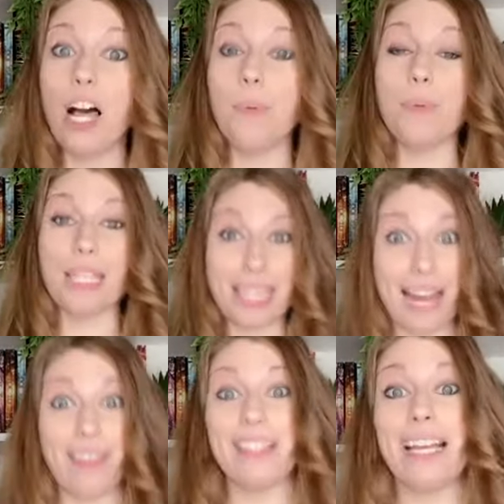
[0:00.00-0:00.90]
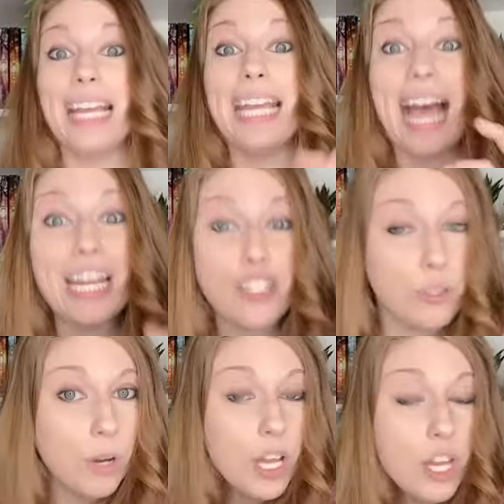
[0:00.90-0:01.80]
help you with a lot of things and guide
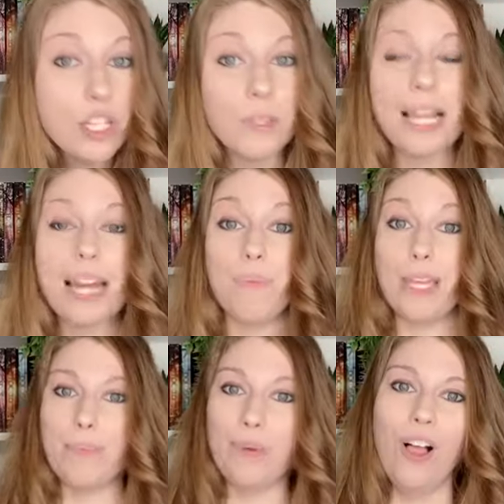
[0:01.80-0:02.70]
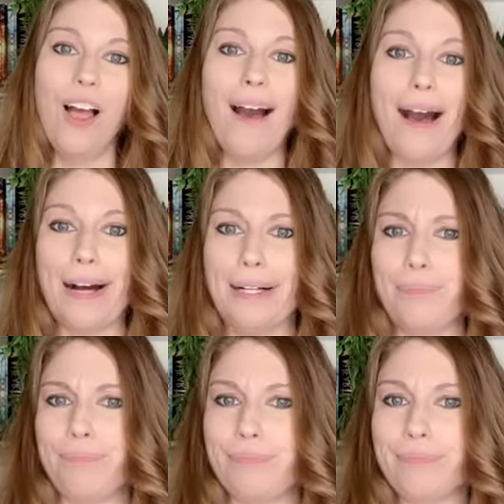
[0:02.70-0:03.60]
you to a lot of people. Um,